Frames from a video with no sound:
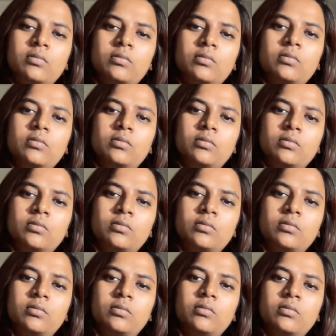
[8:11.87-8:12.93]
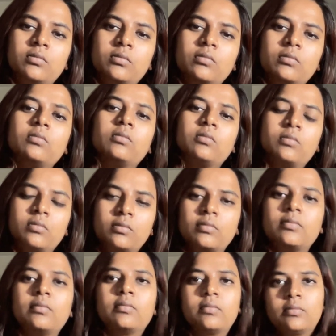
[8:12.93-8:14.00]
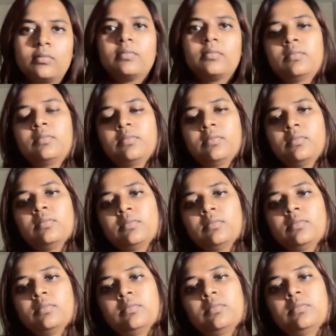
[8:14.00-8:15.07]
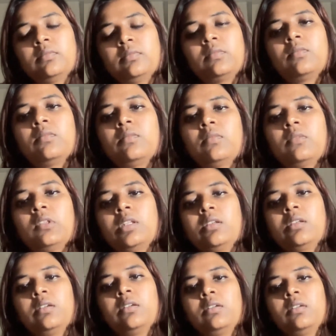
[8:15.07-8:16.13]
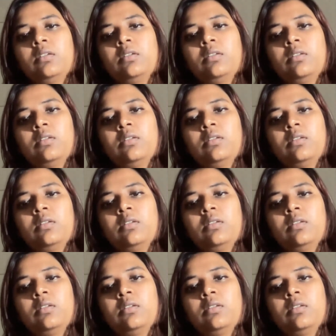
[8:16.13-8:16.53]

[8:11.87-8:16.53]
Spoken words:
The person shown says nothing.